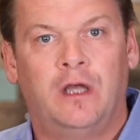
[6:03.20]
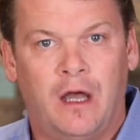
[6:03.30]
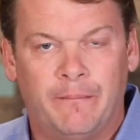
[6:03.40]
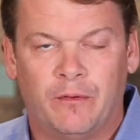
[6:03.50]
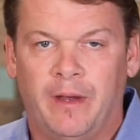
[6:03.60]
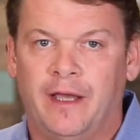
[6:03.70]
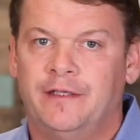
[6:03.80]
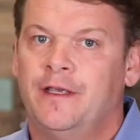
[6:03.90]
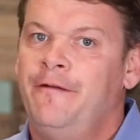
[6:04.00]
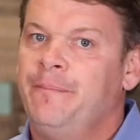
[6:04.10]

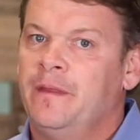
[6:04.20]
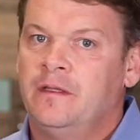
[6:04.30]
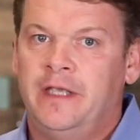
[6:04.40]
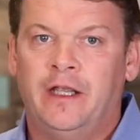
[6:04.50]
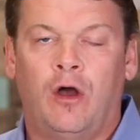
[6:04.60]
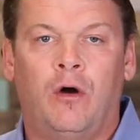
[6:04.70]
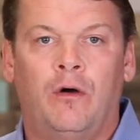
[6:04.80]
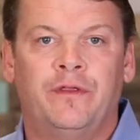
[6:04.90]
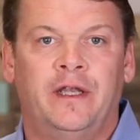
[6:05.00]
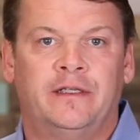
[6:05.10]
compromised, take
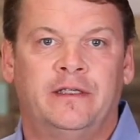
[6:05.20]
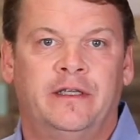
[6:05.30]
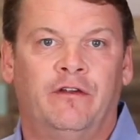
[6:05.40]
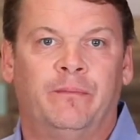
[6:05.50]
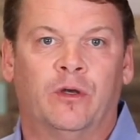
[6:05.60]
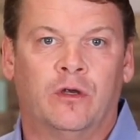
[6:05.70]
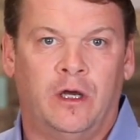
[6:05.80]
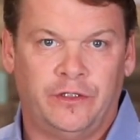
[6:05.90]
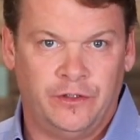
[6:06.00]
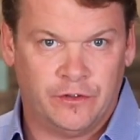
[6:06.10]
all the necessary
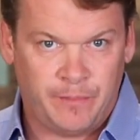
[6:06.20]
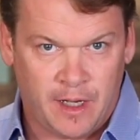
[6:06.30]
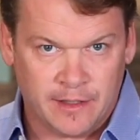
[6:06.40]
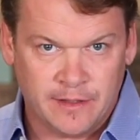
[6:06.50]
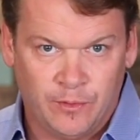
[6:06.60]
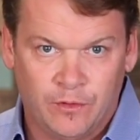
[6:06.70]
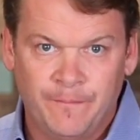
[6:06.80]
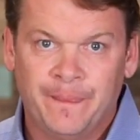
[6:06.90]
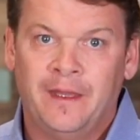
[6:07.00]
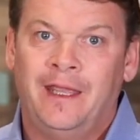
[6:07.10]
precautions possible.
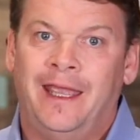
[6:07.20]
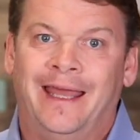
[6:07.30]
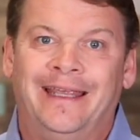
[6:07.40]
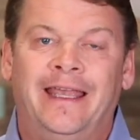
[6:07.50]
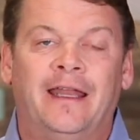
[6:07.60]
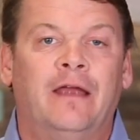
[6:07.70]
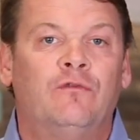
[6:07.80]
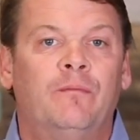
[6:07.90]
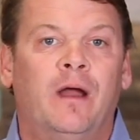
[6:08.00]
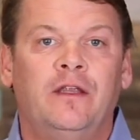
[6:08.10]
And again, I'd
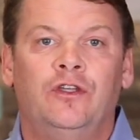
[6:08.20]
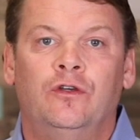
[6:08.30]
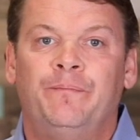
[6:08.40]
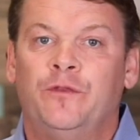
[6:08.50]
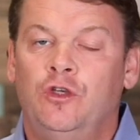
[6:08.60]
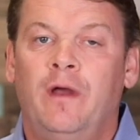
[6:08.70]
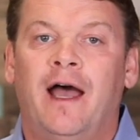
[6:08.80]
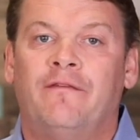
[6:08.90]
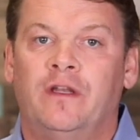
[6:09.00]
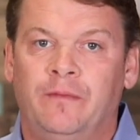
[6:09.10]
remind you, you
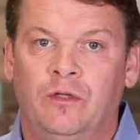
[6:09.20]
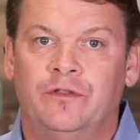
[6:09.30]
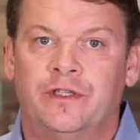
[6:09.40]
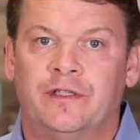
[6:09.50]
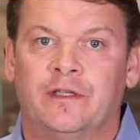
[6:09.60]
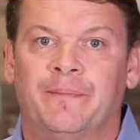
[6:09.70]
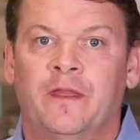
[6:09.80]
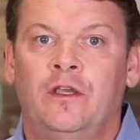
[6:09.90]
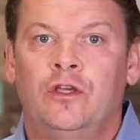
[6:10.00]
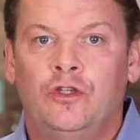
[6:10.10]
have an immune system.
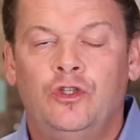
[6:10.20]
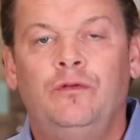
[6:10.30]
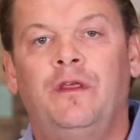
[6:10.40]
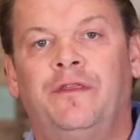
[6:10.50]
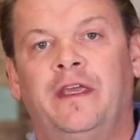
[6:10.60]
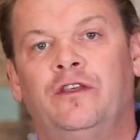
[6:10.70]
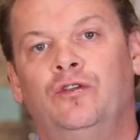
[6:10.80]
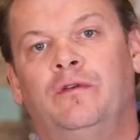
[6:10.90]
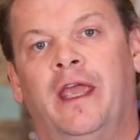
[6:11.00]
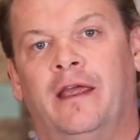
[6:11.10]
Do the things
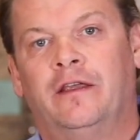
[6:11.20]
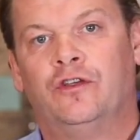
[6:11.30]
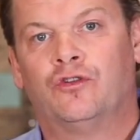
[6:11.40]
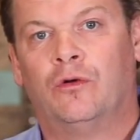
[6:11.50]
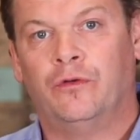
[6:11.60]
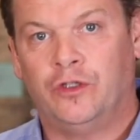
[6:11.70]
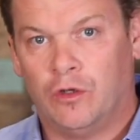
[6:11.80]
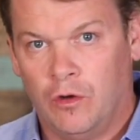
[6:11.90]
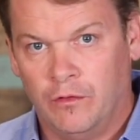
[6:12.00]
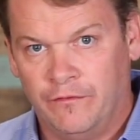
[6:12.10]
you can control in
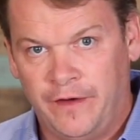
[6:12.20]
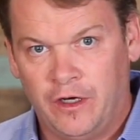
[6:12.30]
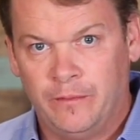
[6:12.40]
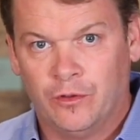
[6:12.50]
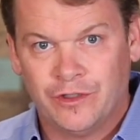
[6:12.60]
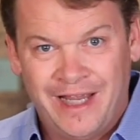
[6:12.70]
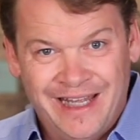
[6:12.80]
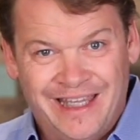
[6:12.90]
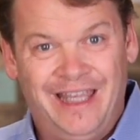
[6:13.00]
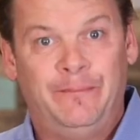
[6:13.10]
your own variables.
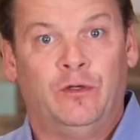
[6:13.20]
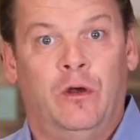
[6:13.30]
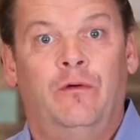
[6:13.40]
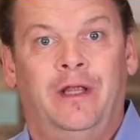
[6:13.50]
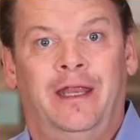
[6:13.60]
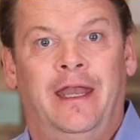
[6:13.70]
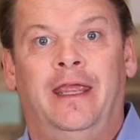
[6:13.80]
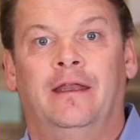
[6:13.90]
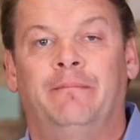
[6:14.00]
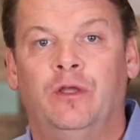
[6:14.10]
Keep your own
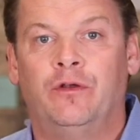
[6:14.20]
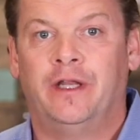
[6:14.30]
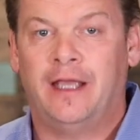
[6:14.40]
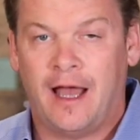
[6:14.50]
innate immunity